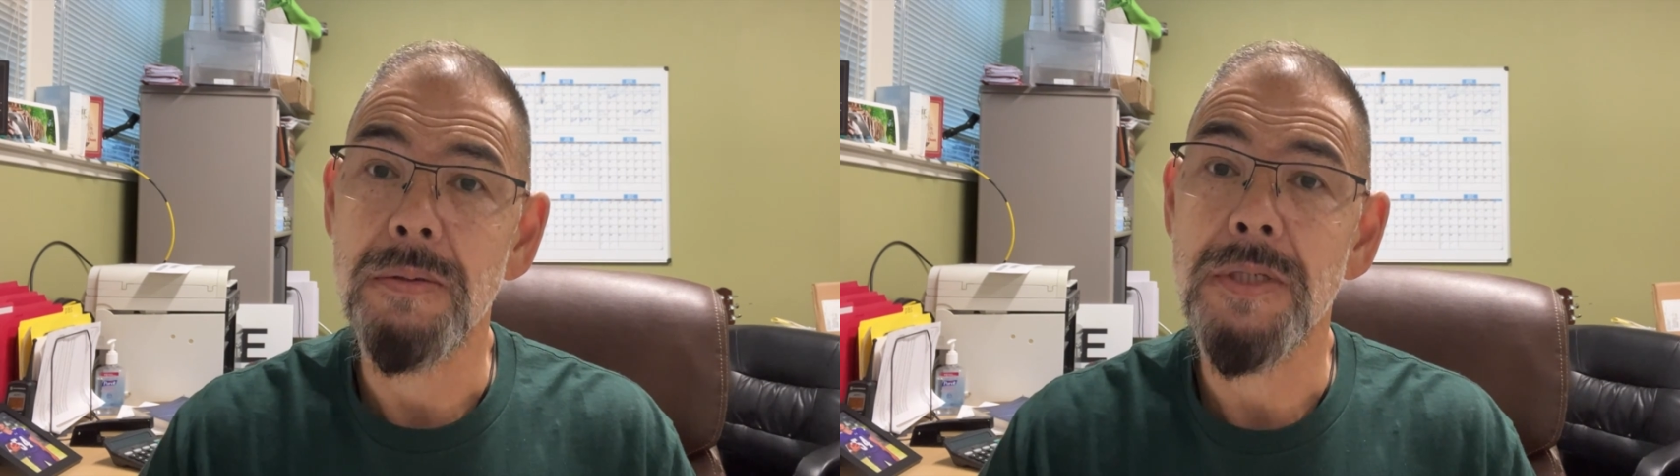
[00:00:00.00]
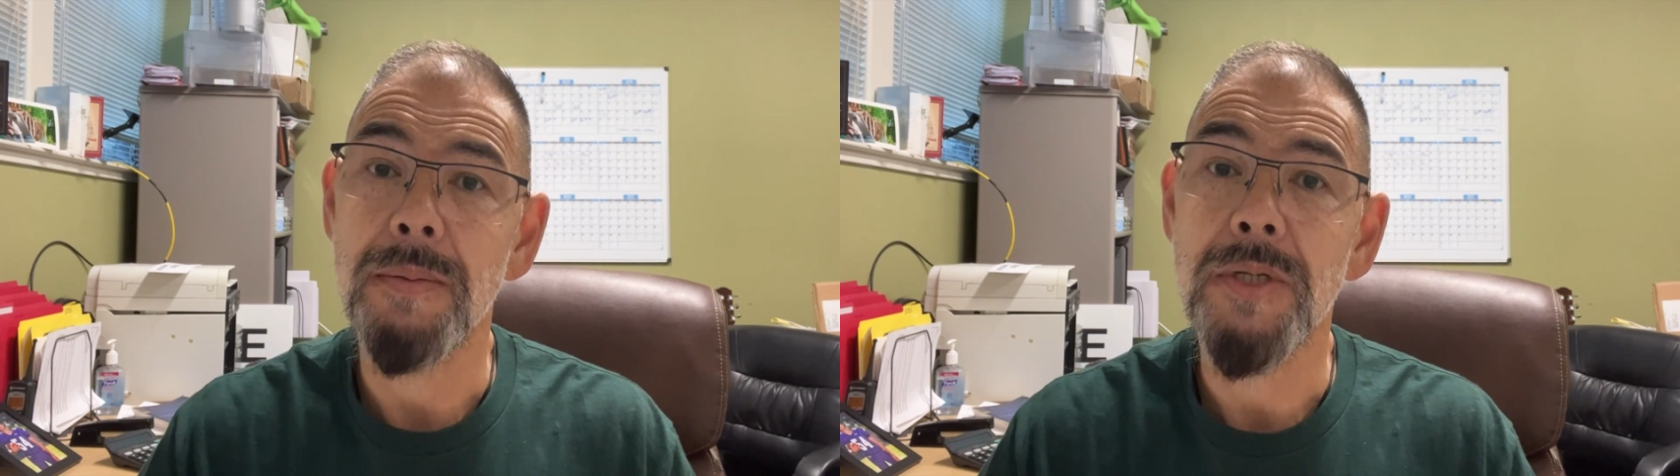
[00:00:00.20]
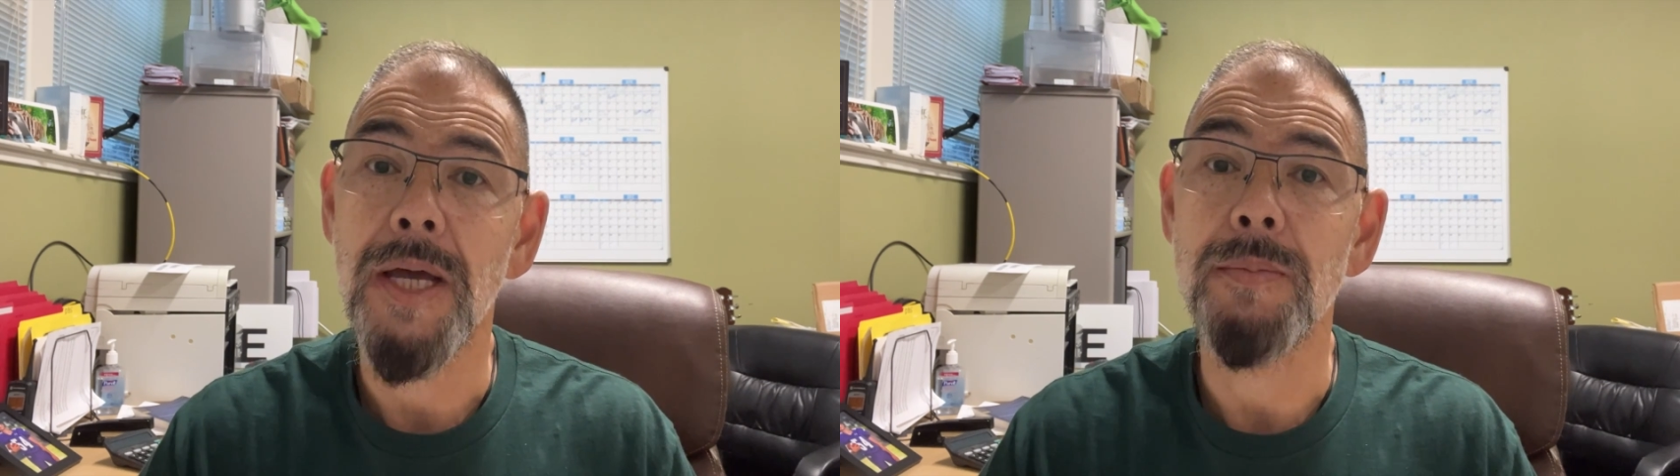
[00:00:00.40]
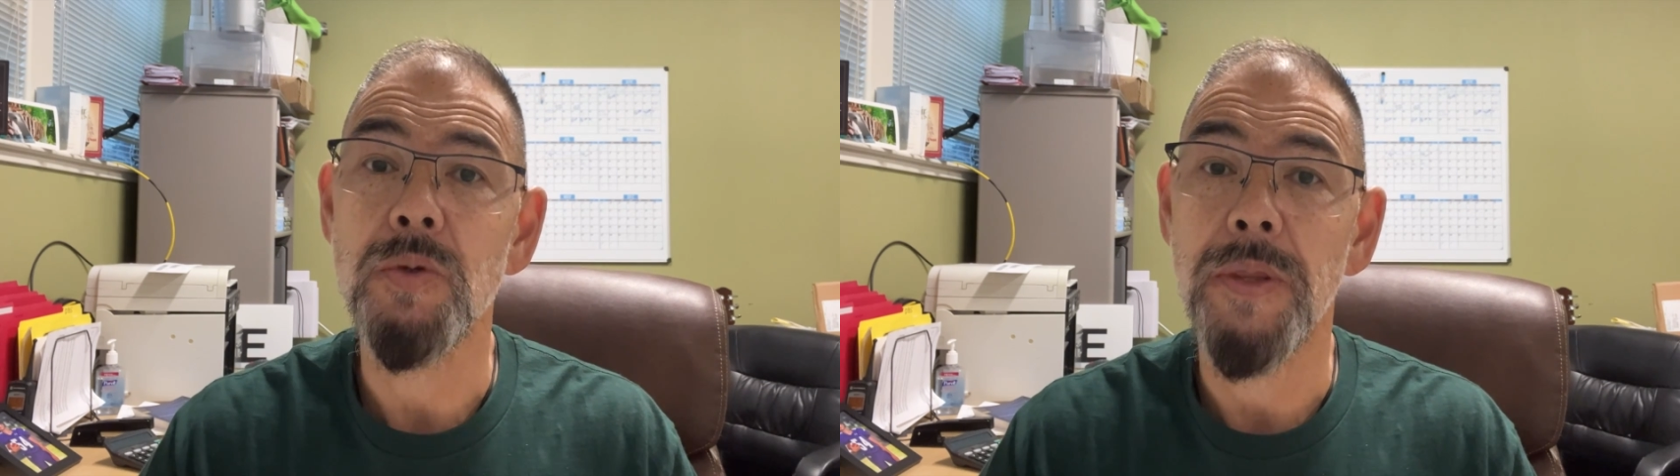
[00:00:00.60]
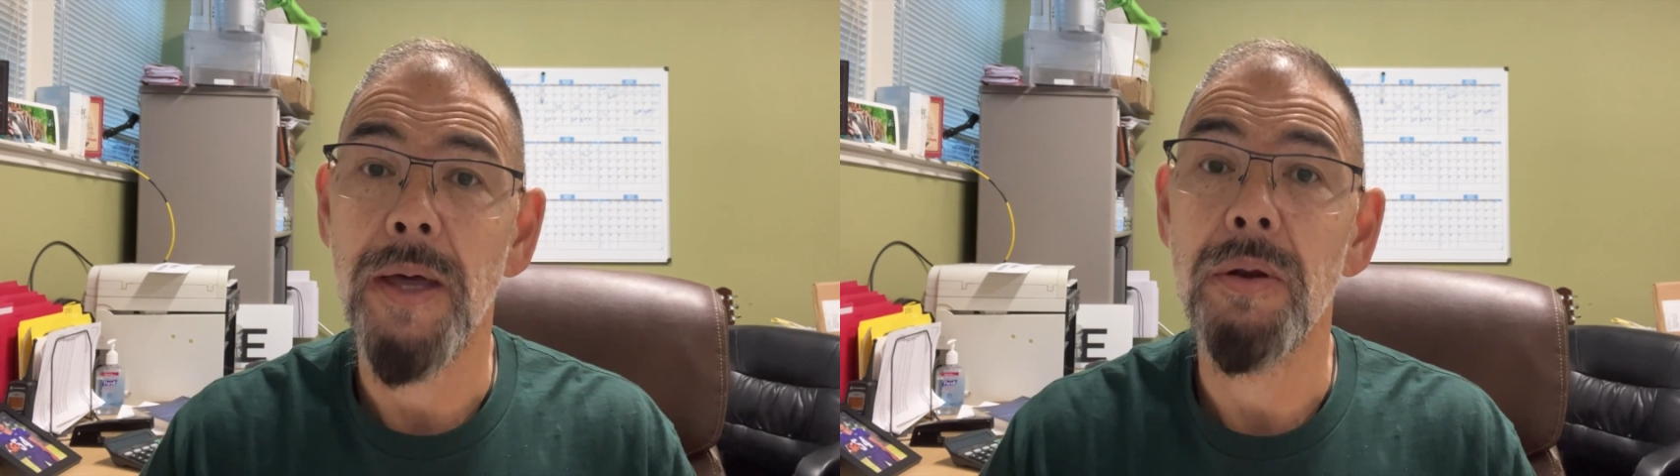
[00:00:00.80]
sometimes
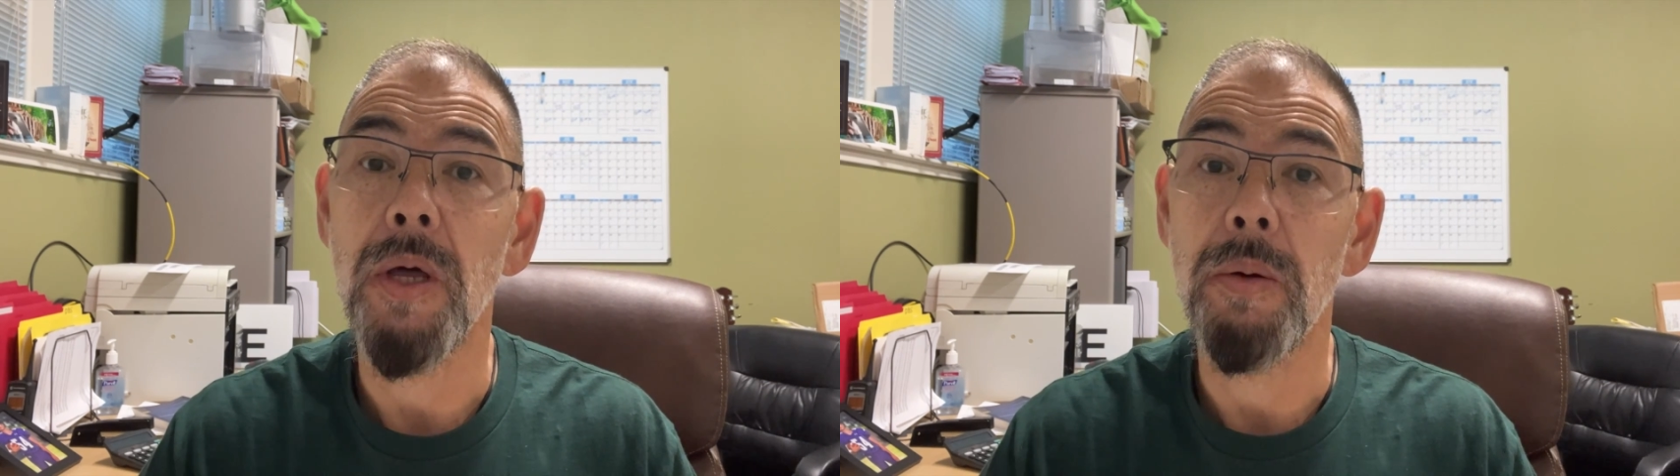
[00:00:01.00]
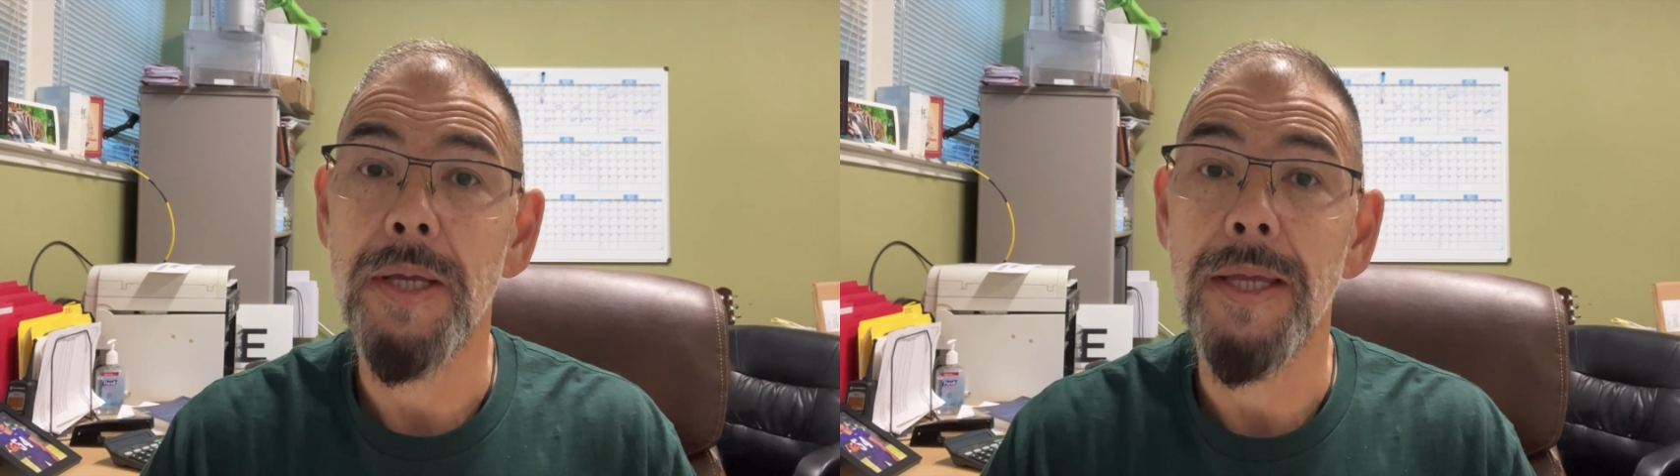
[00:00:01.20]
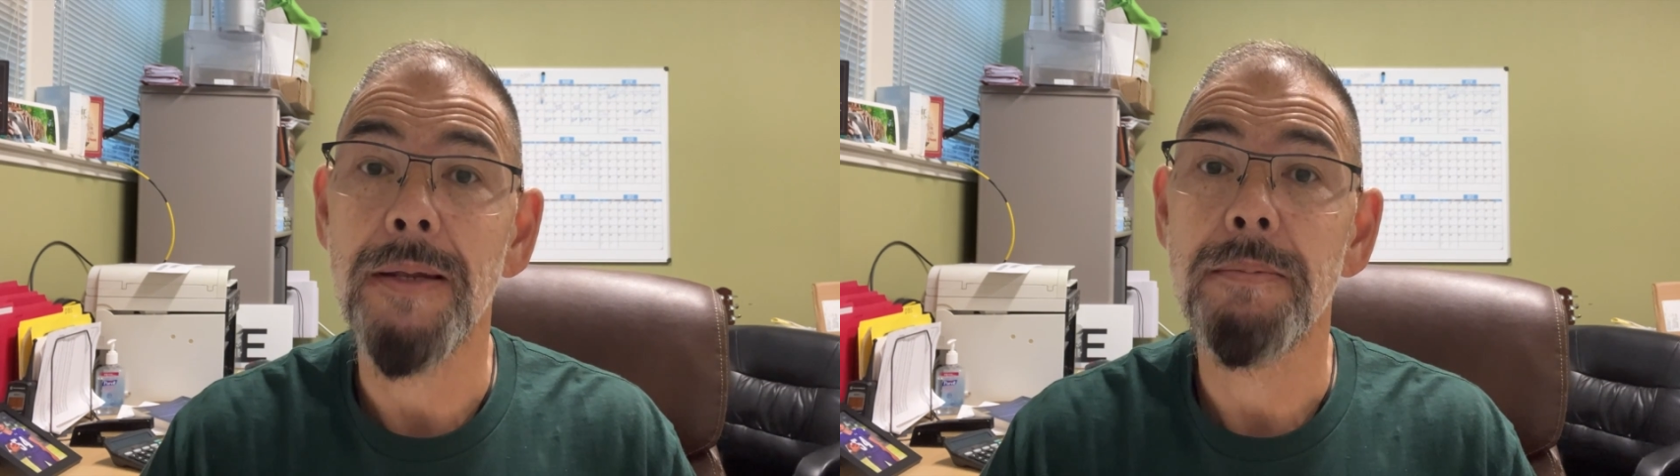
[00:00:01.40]
without knowing it.